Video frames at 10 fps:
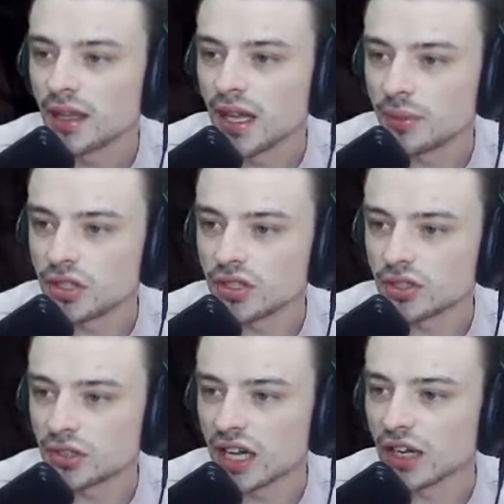I'm just
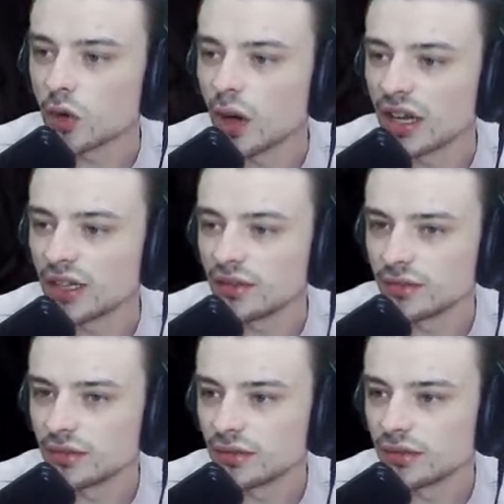kind of quiet.
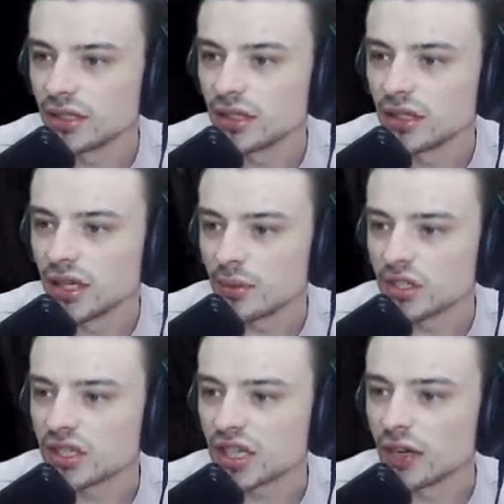I'm
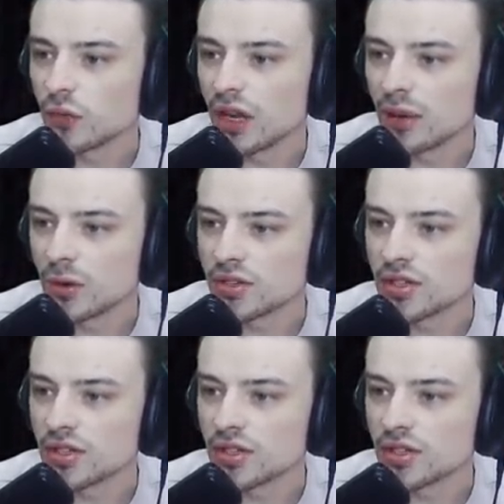just kind of quiet person.